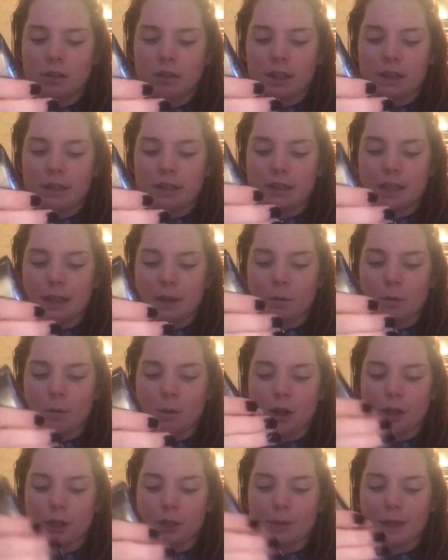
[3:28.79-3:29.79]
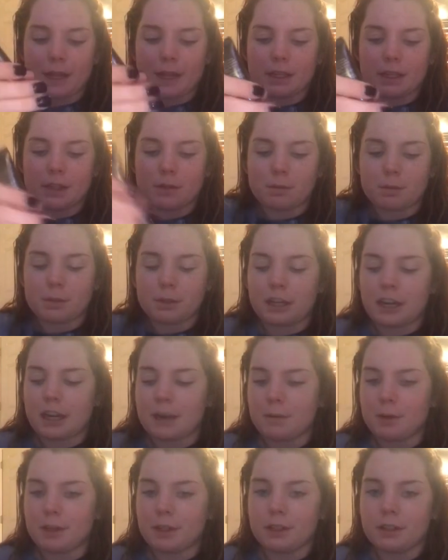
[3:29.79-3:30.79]
This is a water-based
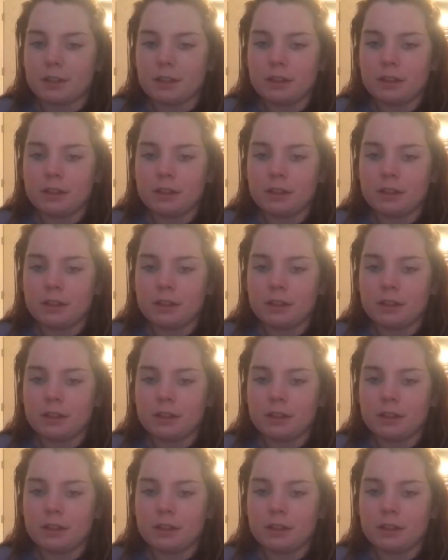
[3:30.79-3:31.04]
primer.